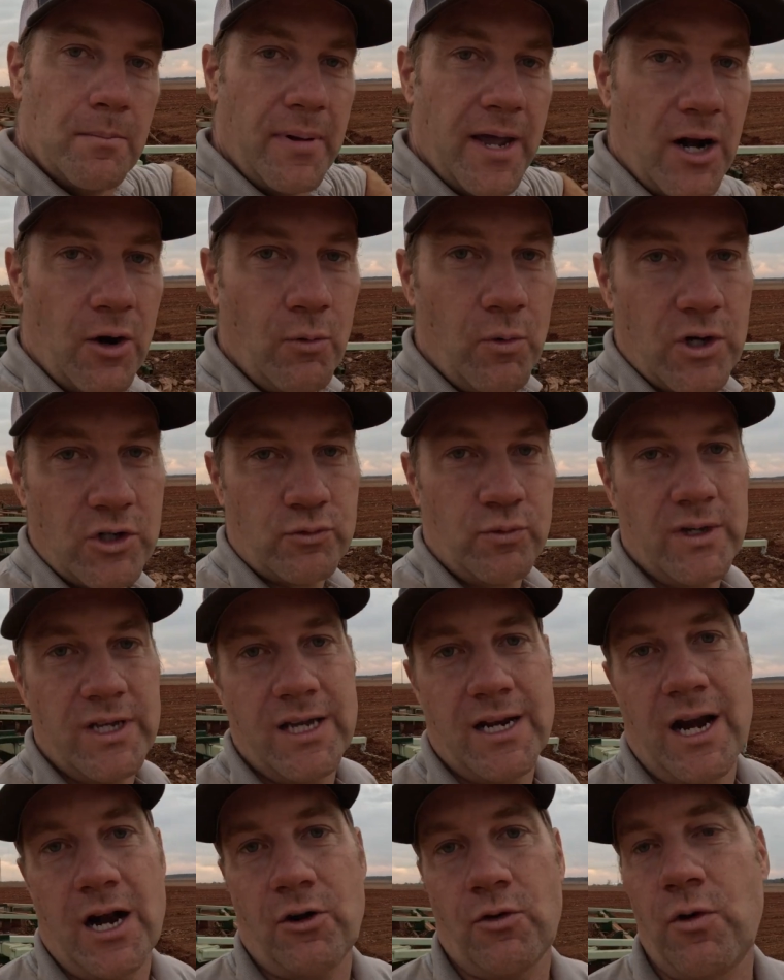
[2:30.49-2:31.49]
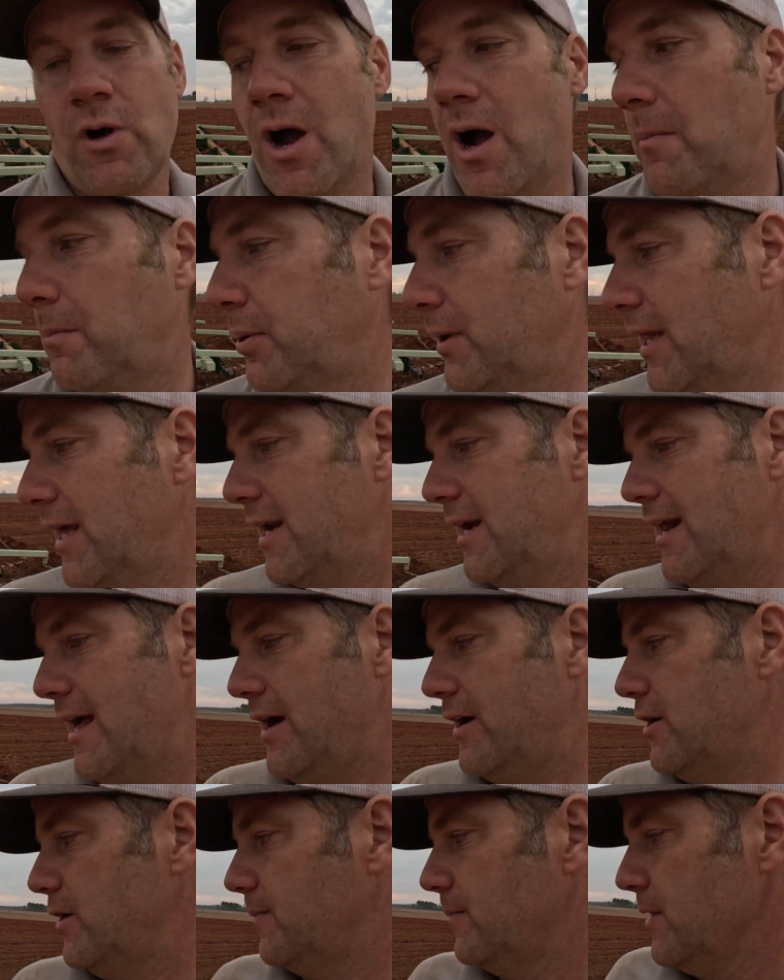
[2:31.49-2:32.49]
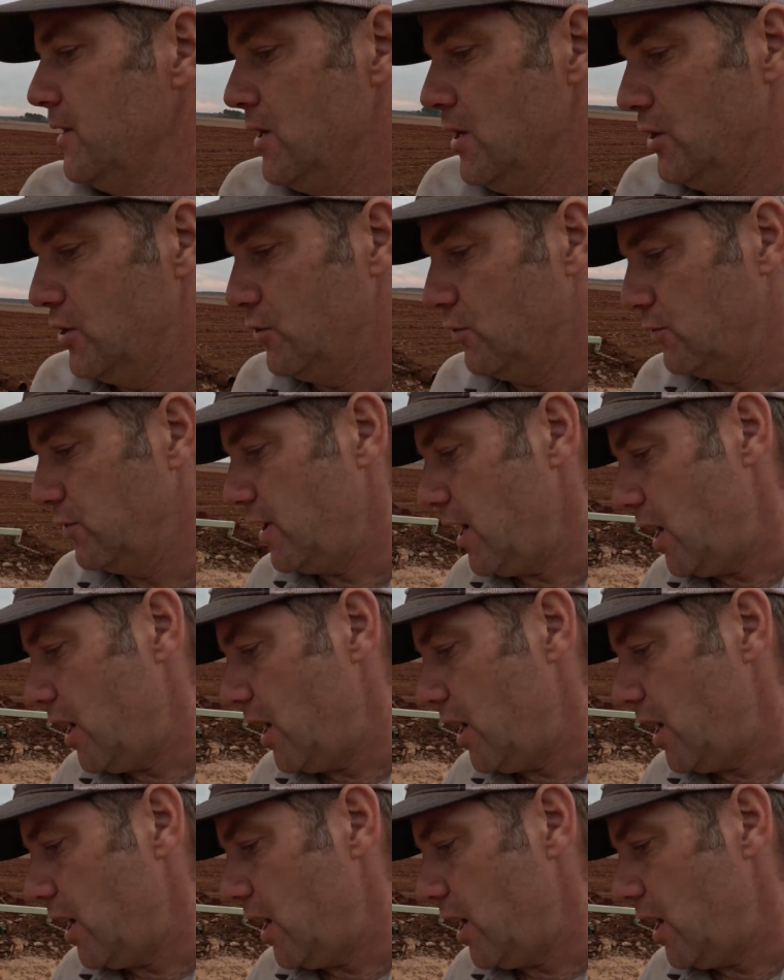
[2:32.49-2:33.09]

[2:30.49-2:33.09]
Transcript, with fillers: better once we get our crop planted out here. You'll